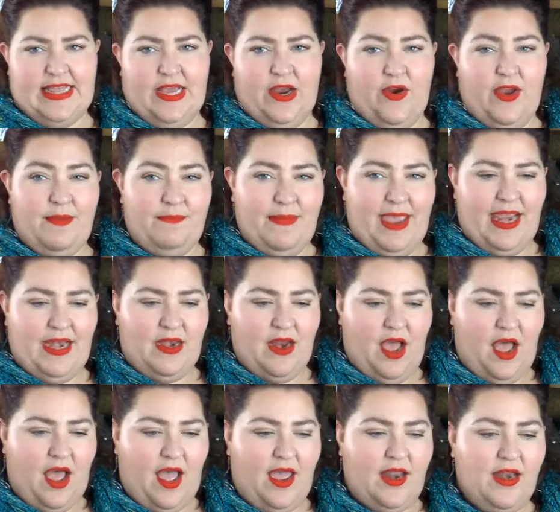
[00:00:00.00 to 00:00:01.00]
there. It may
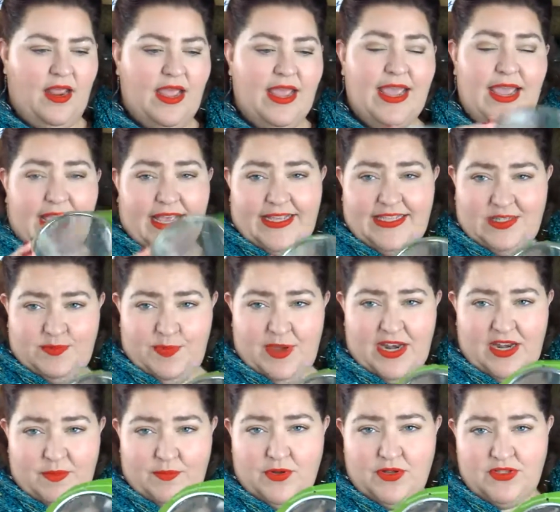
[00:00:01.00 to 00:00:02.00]
not. It's
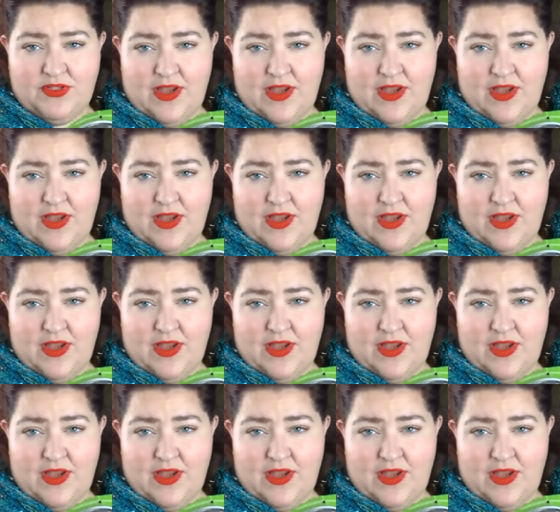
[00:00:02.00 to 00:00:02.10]
bendable,